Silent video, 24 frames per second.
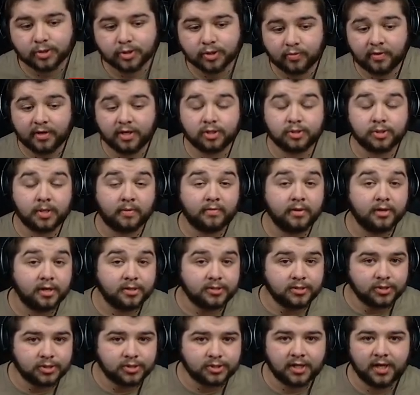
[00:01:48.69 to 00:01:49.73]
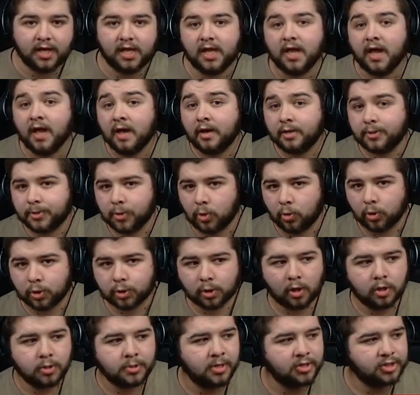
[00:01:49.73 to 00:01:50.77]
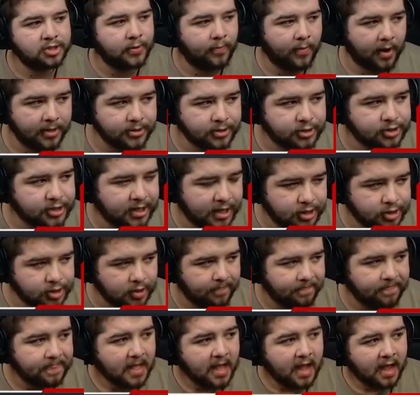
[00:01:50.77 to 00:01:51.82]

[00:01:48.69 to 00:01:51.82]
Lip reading: so it is very good to see 4 trophies in one season.